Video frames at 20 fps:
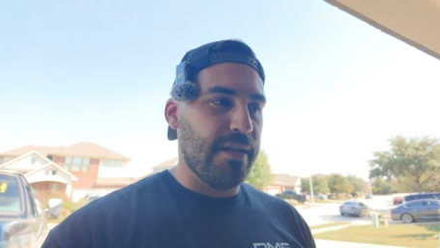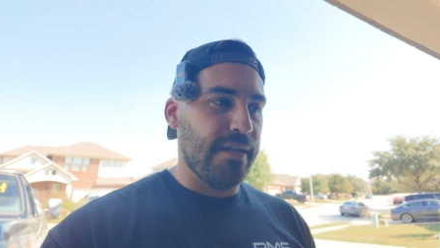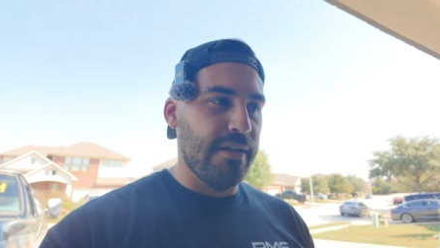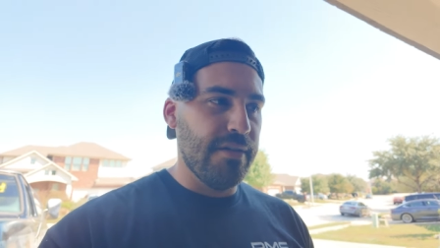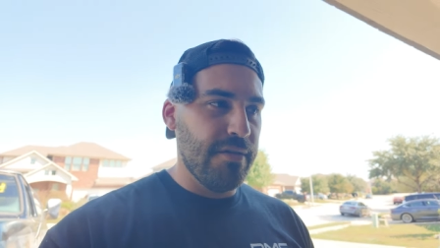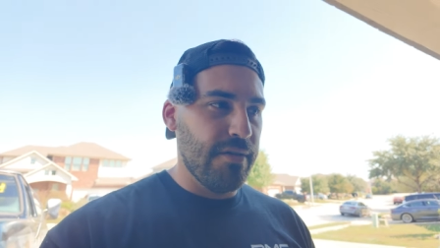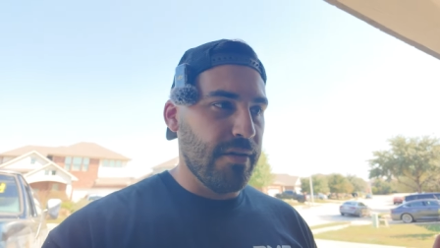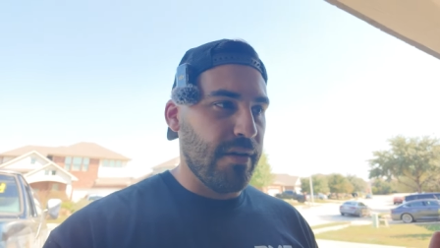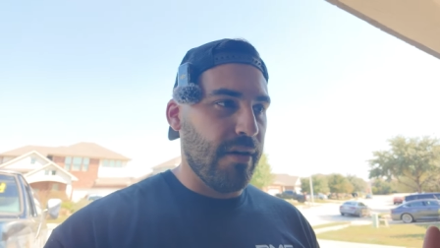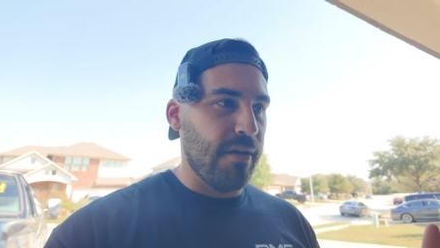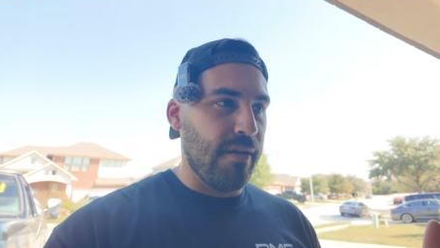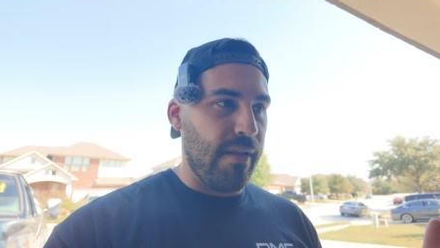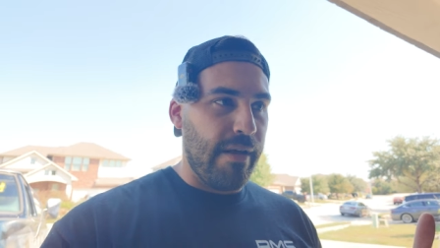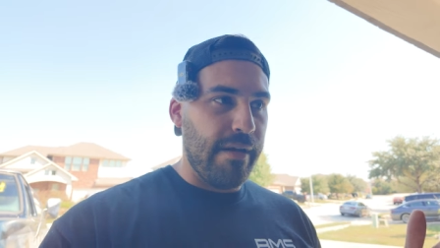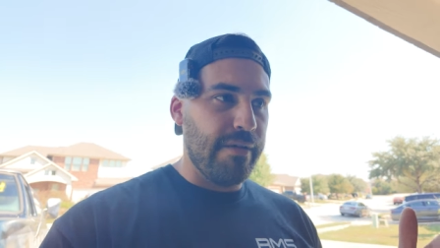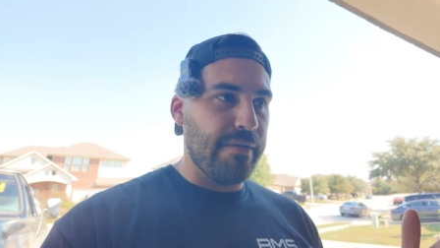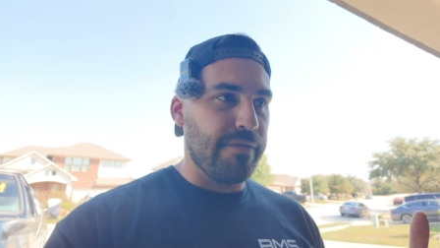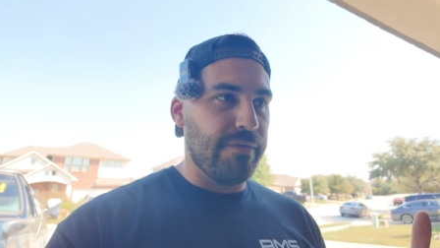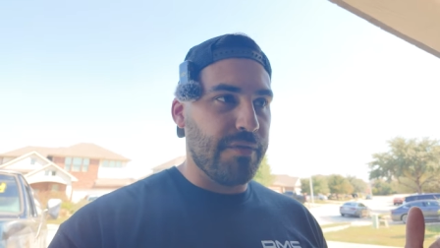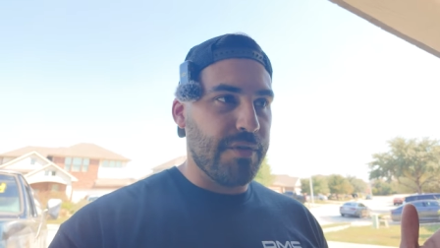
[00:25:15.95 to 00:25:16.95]
and these are a
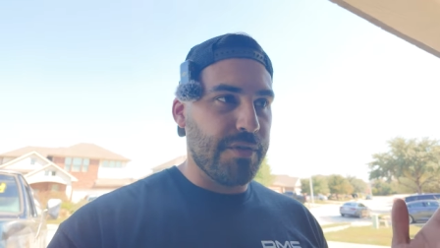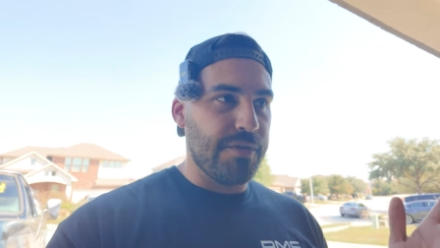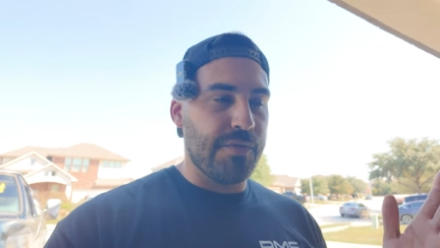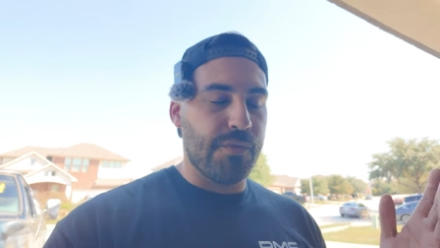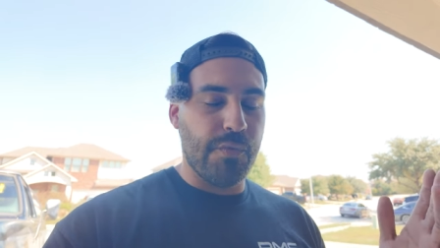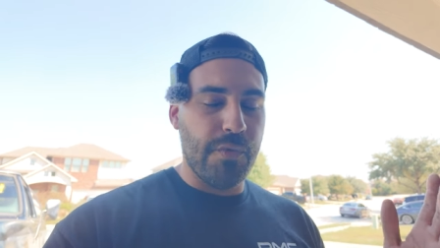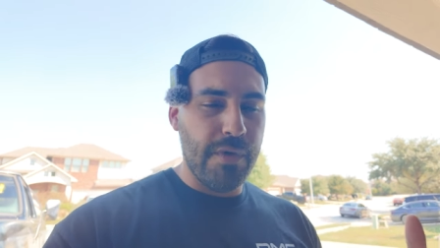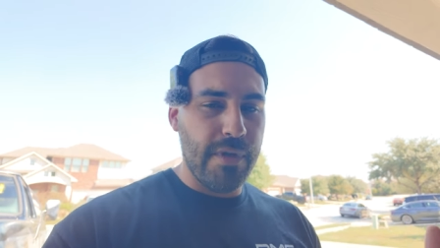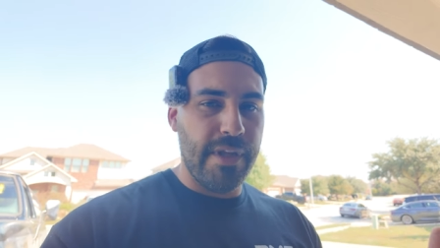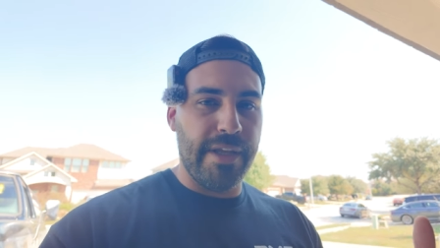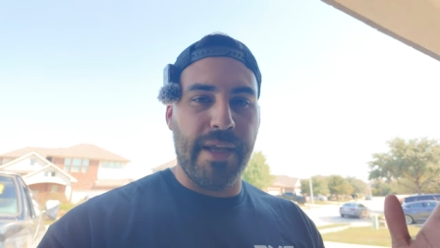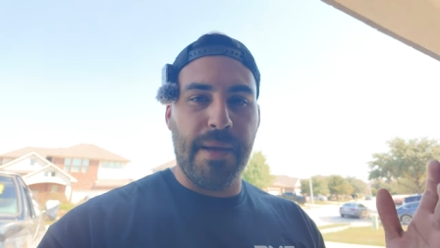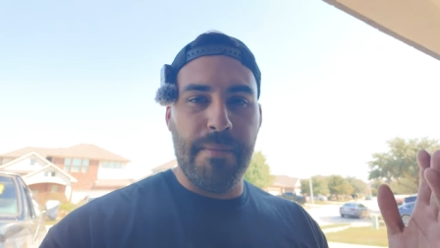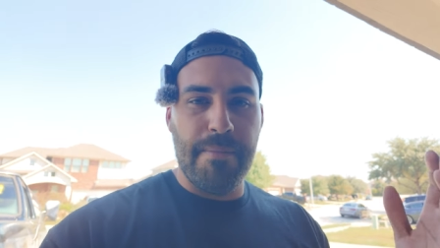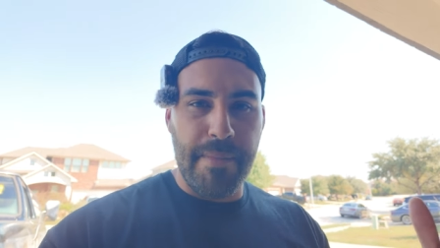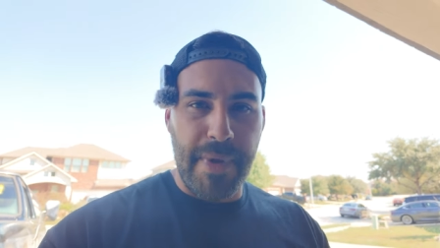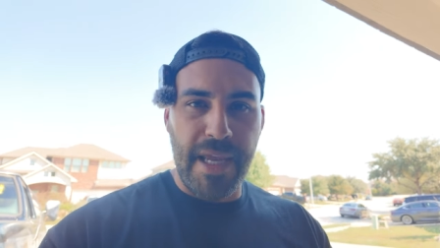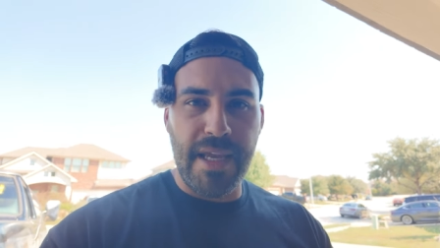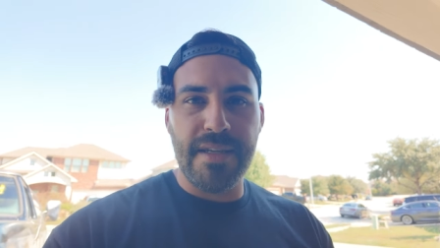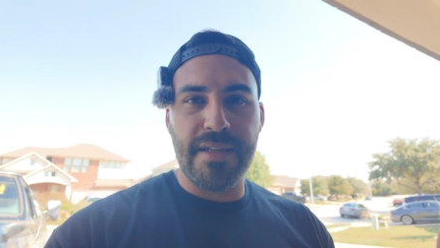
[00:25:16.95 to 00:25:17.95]
lot of just really
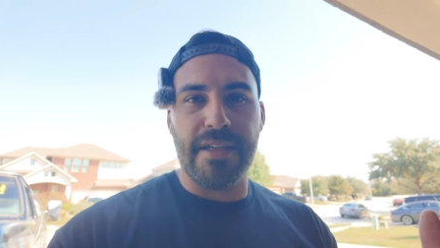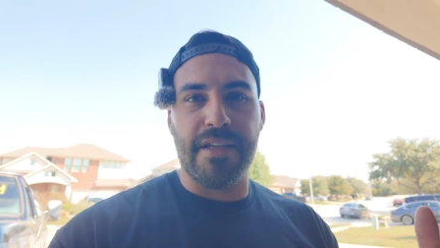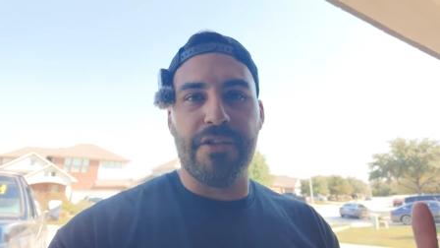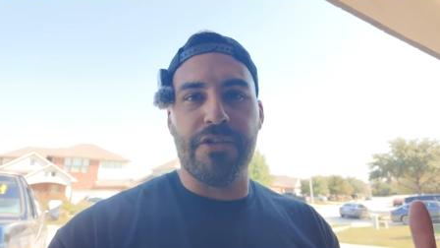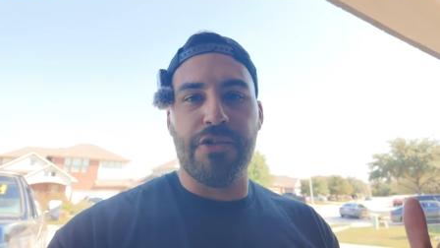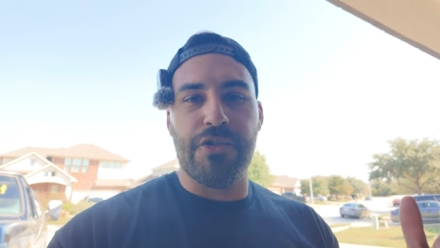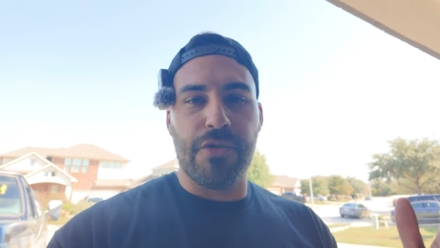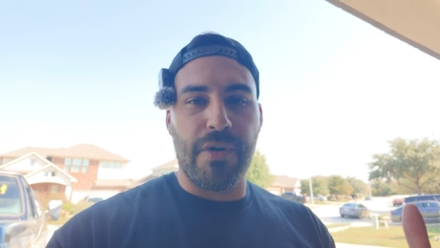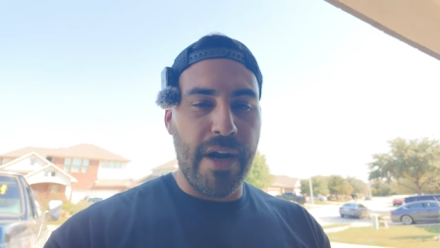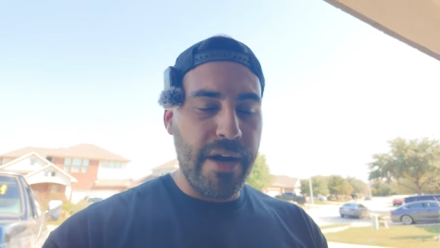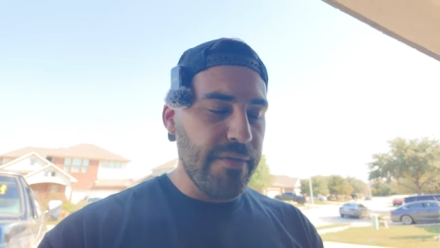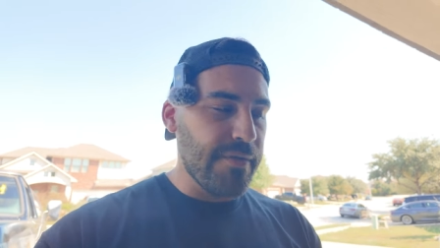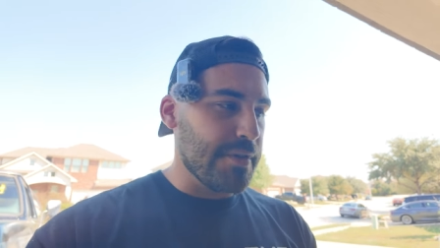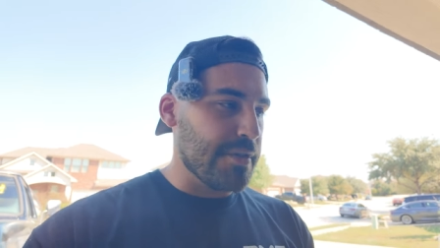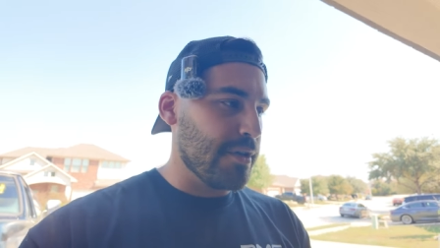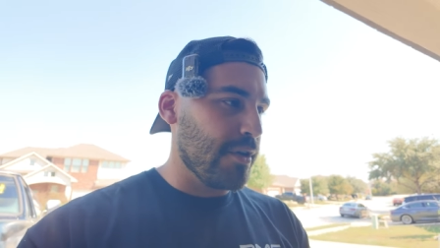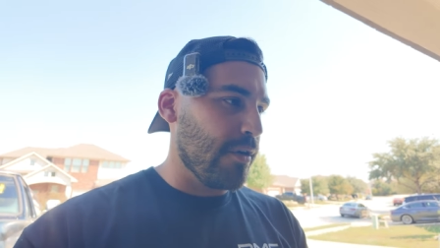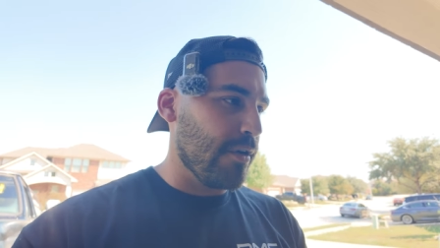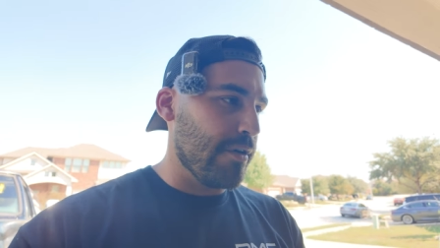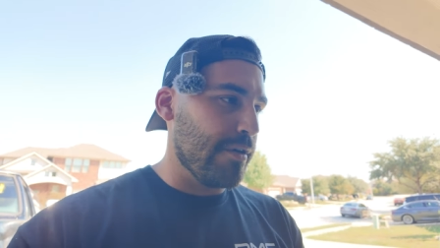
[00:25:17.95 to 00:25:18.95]
amazing
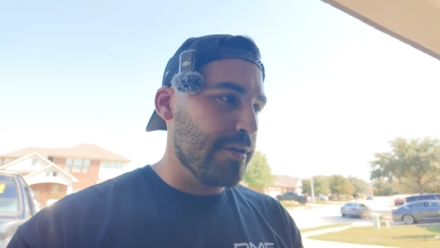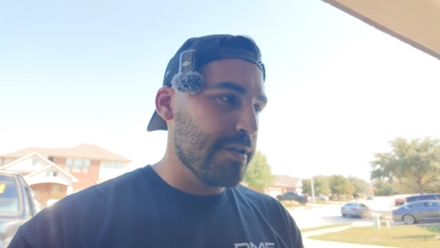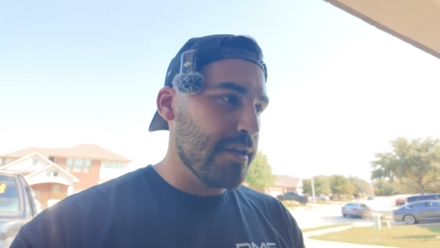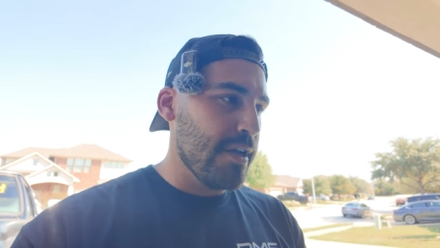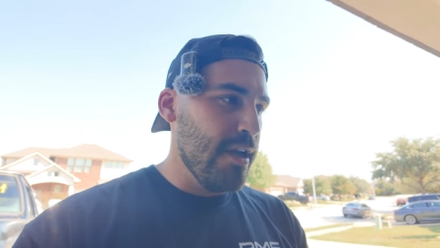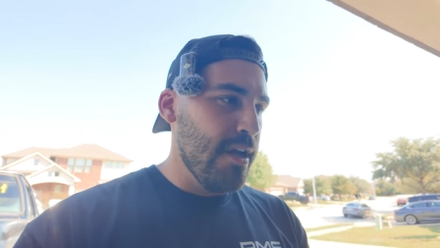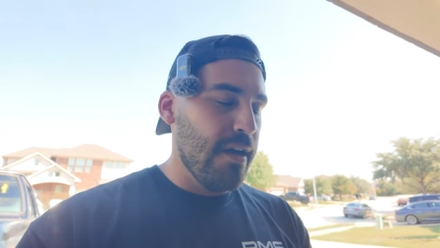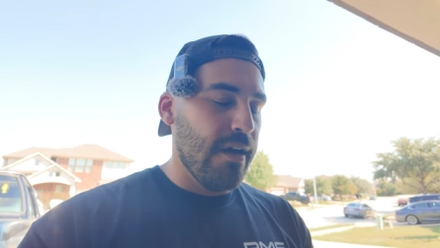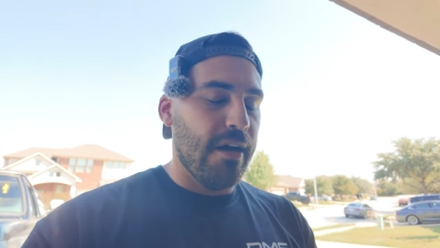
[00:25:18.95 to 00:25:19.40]
drivers' cars.